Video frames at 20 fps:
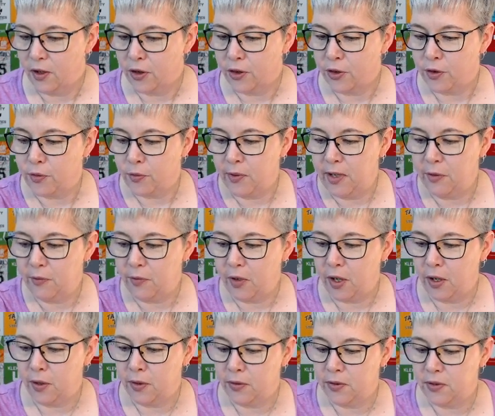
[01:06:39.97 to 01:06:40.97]
Three
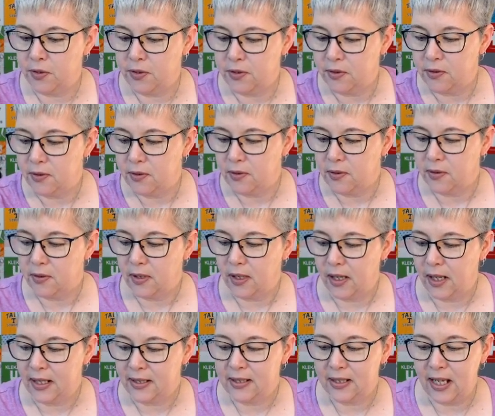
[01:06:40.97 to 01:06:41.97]
rows,
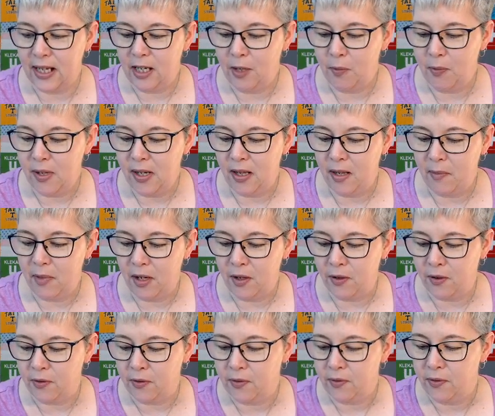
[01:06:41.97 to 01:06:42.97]
a skinny one in the
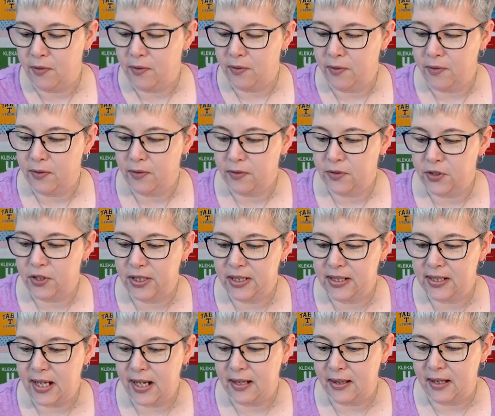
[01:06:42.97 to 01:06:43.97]
middle,
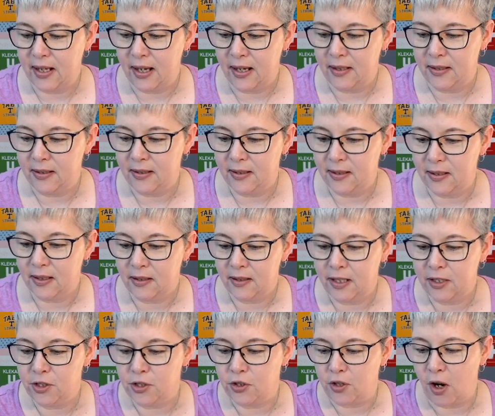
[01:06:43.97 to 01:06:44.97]
just like this.
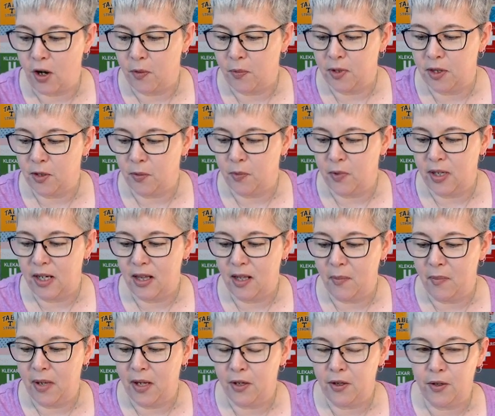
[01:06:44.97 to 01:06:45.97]
Let's start with the one in the
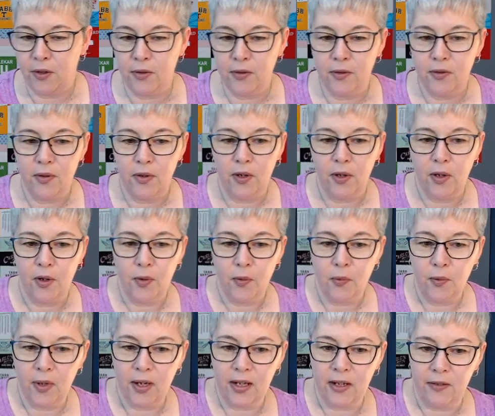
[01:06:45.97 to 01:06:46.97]
middle.
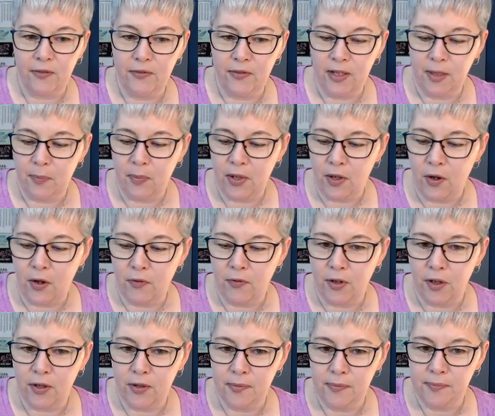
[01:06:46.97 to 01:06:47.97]
We're going to flip it
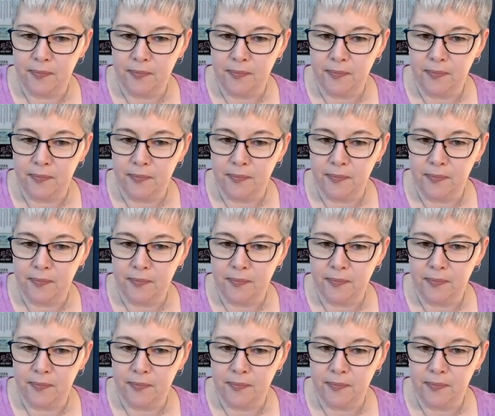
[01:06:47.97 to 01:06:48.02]
over.